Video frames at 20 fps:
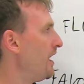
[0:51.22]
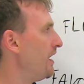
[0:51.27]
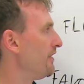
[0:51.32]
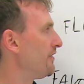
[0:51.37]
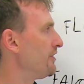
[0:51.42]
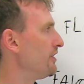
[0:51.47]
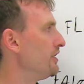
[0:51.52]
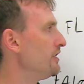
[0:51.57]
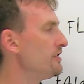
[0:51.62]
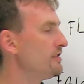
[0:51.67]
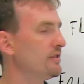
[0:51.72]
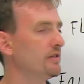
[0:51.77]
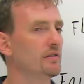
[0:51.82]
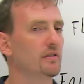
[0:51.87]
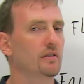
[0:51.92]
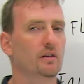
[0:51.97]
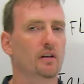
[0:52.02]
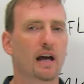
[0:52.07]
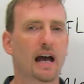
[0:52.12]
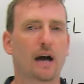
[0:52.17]
First,
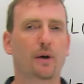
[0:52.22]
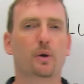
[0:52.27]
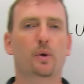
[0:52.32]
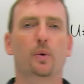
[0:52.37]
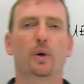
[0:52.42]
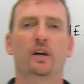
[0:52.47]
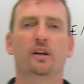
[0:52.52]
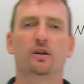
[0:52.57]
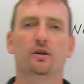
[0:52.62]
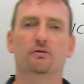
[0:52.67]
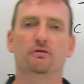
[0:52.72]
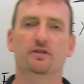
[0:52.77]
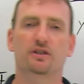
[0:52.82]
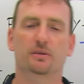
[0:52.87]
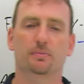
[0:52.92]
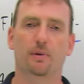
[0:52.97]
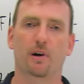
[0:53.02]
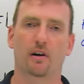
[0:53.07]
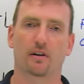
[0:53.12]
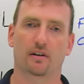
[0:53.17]
how quick you
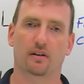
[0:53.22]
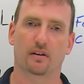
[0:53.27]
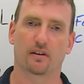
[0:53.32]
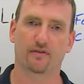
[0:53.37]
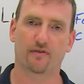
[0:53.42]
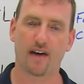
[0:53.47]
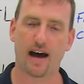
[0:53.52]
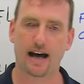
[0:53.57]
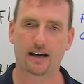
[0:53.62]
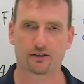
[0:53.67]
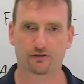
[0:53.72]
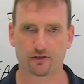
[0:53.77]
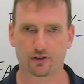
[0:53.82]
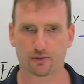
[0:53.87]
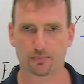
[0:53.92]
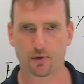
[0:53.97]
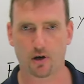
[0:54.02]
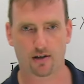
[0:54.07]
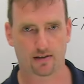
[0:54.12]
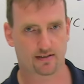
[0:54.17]
respond, a fast
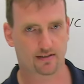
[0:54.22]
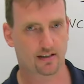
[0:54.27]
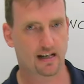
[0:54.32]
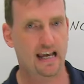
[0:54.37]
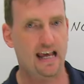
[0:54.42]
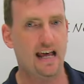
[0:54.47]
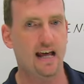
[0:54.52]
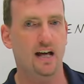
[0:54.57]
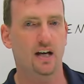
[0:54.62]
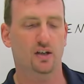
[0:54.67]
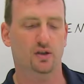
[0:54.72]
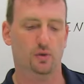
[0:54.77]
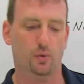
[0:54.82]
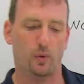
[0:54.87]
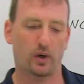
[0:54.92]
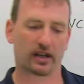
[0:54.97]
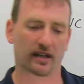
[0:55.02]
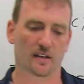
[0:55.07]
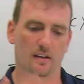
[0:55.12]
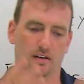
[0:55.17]
response. So
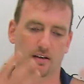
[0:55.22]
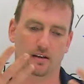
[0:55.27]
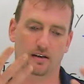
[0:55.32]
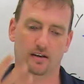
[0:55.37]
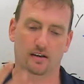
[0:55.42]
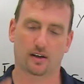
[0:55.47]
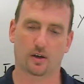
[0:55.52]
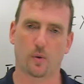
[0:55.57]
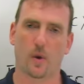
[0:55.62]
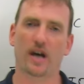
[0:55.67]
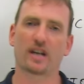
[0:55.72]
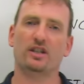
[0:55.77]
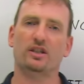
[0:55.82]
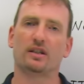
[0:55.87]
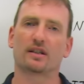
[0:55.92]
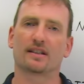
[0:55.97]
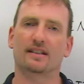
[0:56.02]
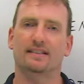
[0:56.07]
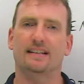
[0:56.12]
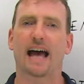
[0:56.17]
when the
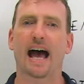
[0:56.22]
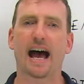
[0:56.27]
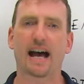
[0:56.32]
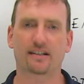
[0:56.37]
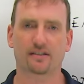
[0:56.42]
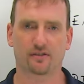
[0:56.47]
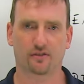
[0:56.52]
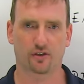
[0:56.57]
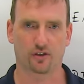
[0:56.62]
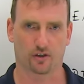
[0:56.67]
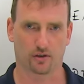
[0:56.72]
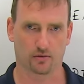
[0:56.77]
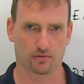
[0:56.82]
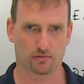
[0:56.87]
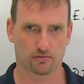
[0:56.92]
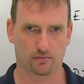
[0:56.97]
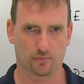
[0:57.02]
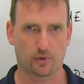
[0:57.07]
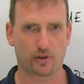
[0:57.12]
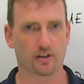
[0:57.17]
question is asked to you,
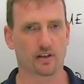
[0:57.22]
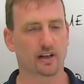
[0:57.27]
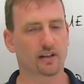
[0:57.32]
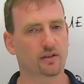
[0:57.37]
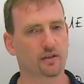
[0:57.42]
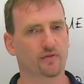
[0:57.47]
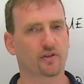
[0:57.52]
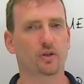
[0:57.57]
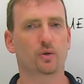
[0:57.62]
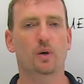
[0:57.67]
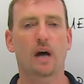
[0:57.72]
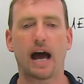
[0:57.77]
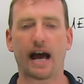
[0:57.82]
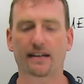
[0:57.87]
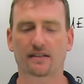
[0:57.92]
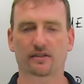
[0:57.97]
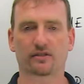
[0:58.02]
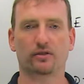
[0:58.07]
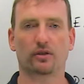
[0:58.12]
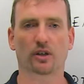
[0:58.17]
when the interviewer
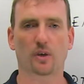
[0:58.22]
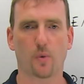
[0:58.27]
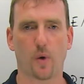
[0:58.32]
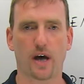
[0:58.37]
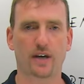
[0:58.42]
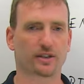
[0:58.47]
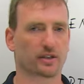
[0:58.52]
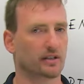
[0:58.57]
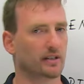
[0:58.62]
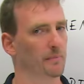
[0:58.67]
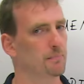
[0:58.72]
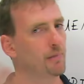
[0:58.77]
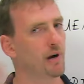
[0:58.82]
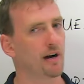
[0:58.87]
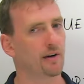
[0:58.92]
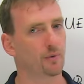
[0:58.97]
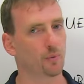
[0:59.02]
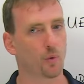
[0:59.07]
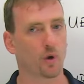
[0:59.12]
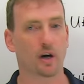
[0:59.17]
asks you a question in
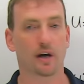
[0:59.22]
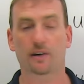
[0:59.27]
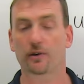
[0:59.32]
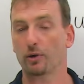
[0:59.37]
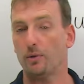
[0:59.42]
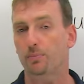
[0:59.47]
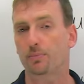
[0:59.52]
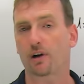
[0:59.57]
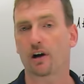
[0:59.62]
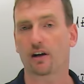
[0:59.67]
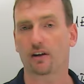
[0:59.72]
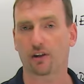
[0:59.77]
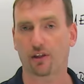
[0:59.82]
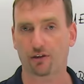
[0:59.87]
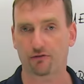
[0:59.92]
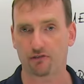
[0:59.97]
part 1 or part